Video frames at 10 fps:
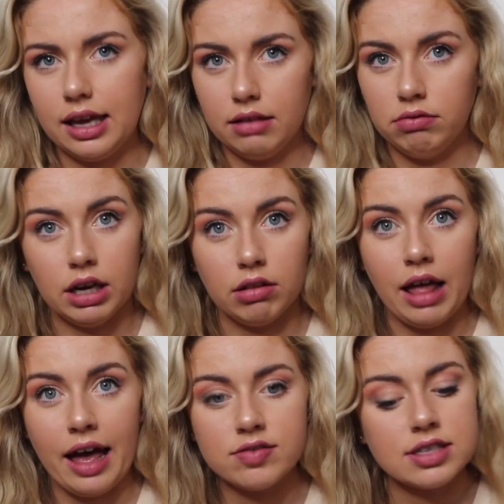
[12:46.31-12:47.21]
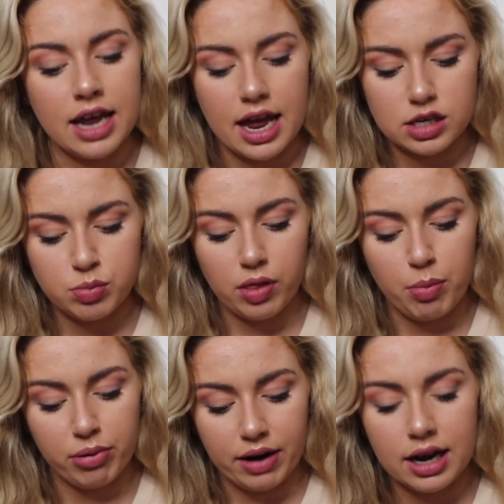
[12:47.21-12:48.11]
like the real life snakes, but the
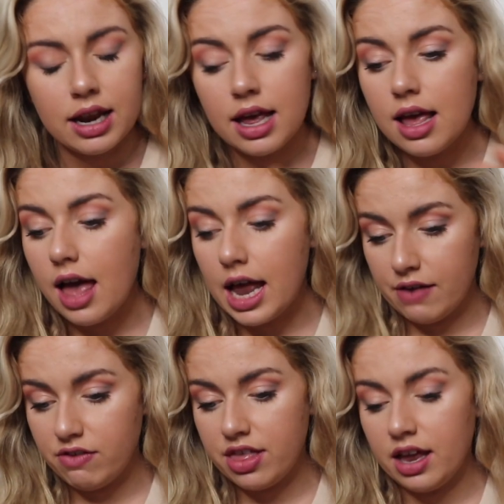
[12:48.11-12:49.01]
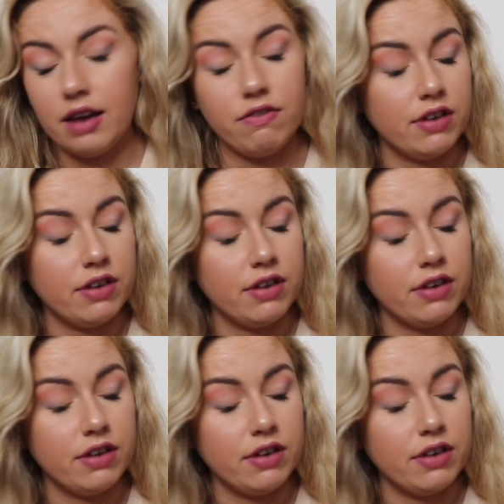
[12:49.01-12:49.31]
print and everything,